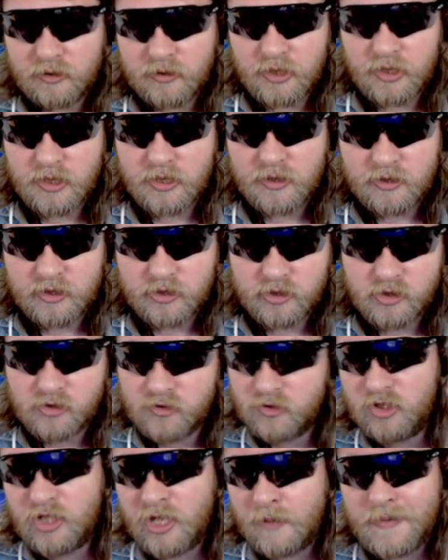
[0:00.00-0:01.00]
you know, because
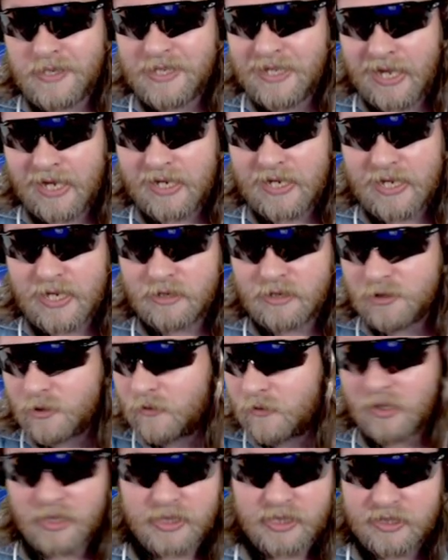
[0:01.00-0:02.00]
Timmy can't hear you or
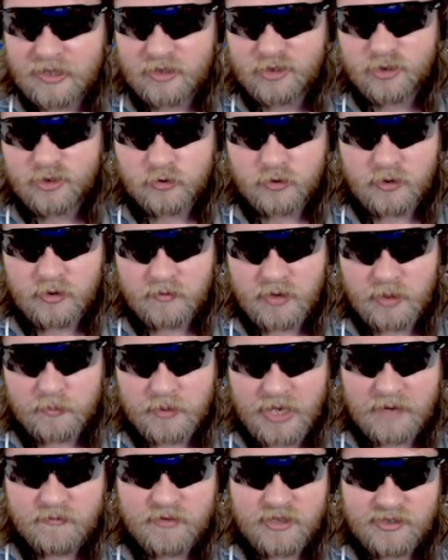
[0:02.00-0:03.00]
like he doesn't turn around. But
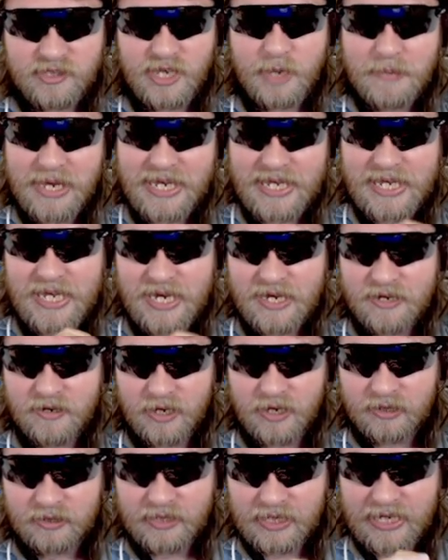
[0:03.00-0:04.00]
every time I hear,
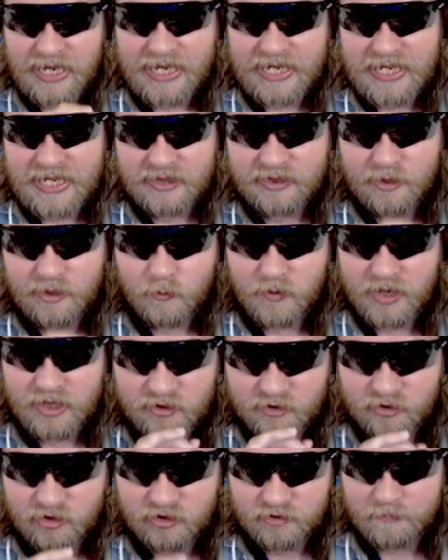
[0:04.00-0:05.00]
uh, like I hit the red
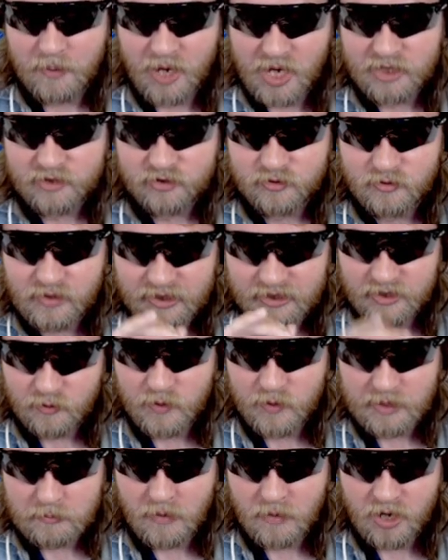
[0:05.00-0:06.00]
spots or like the
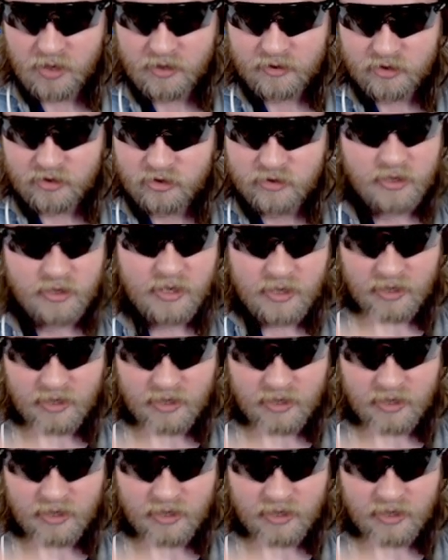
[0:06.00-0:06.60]
red marks,